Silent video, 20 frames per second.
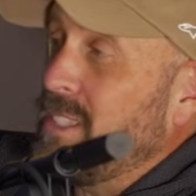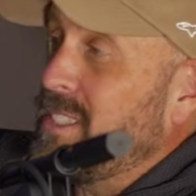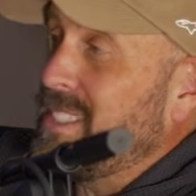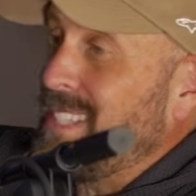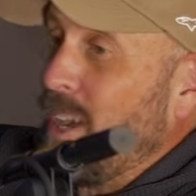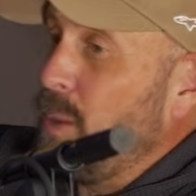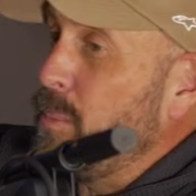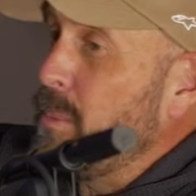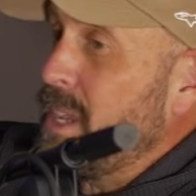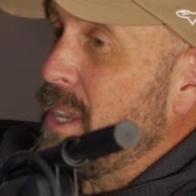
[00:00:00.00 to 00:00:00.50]

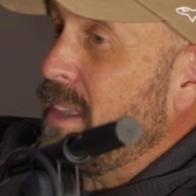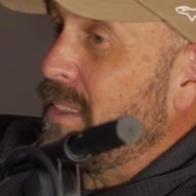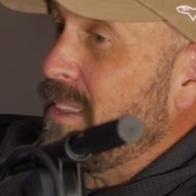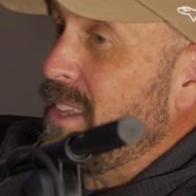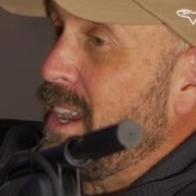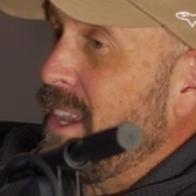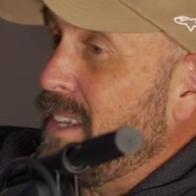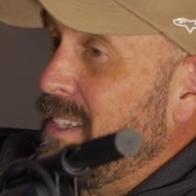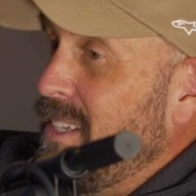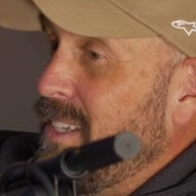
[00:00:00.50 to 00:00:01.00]
sell me
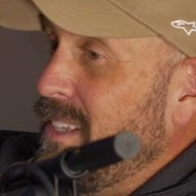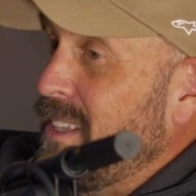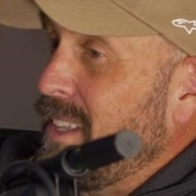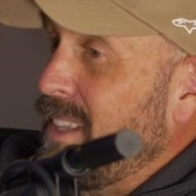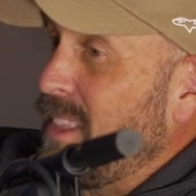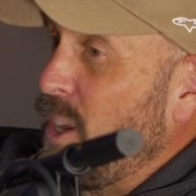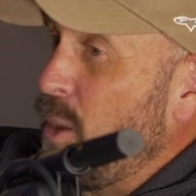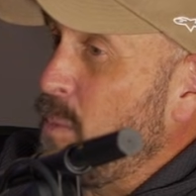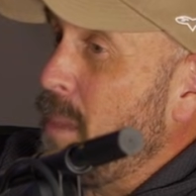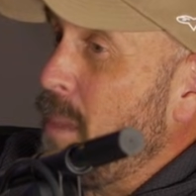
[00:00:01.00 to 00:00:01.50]
on the idea
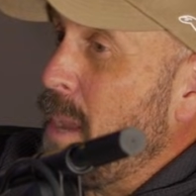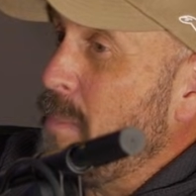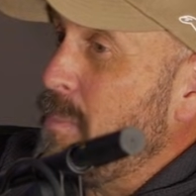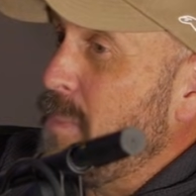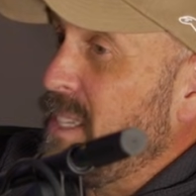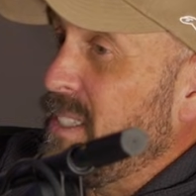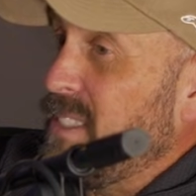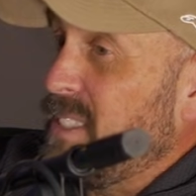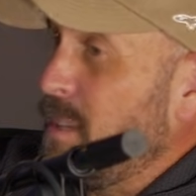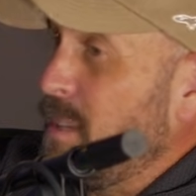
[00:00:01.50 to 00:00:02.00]
that there
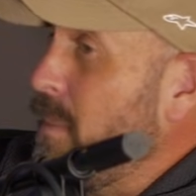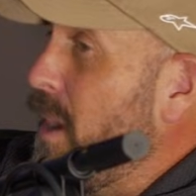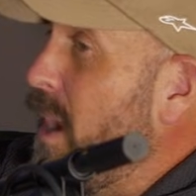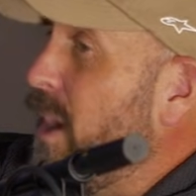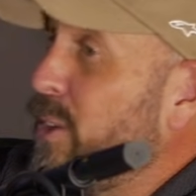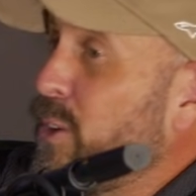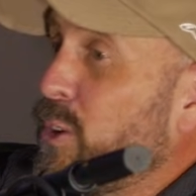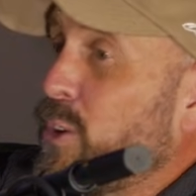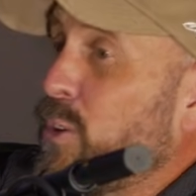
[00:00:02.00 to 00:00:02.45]
might be some other